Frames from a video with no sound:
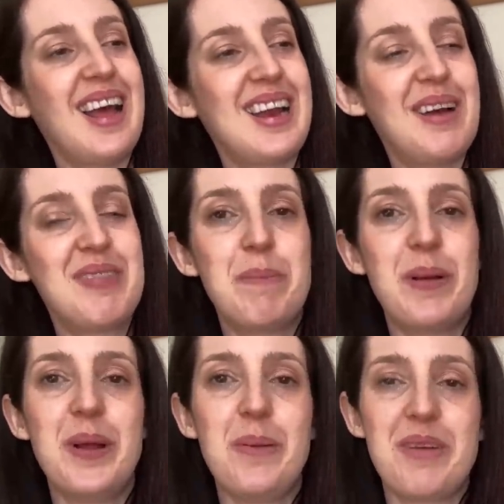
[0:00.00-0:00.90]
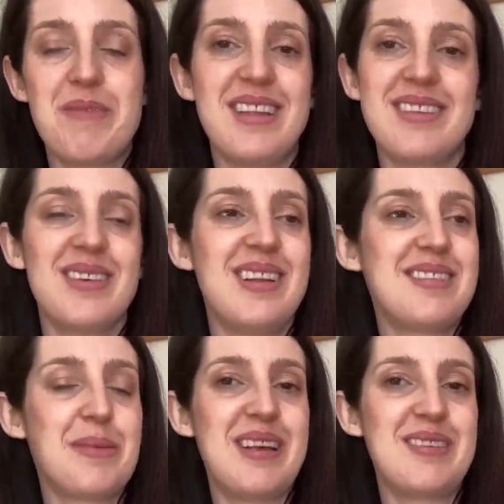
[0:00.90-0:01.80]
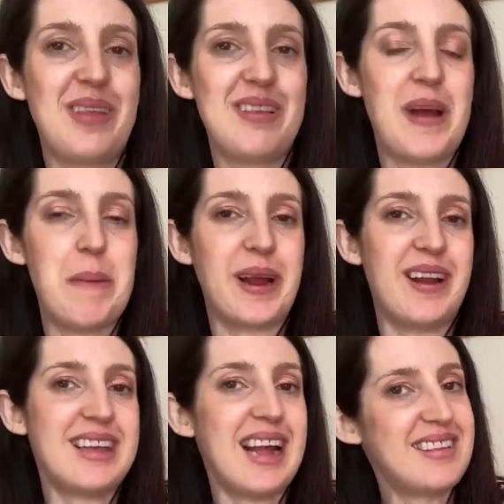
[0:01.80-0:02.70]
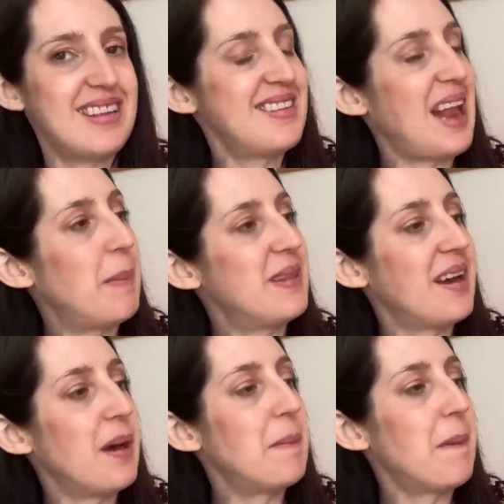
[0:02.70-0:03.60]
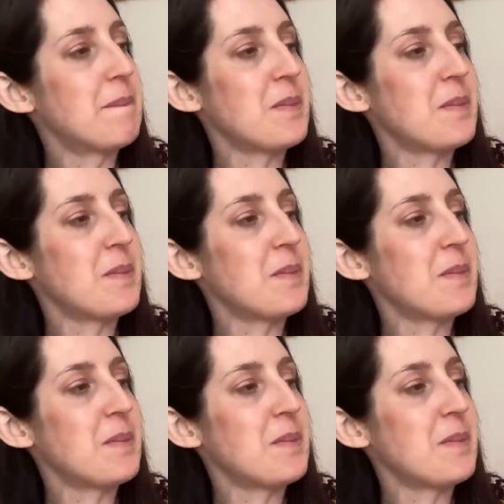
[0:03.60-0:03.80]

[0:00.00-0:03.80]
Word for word: And I love the blue with the reds on. So when I saw this fabric, I just had to snap it up.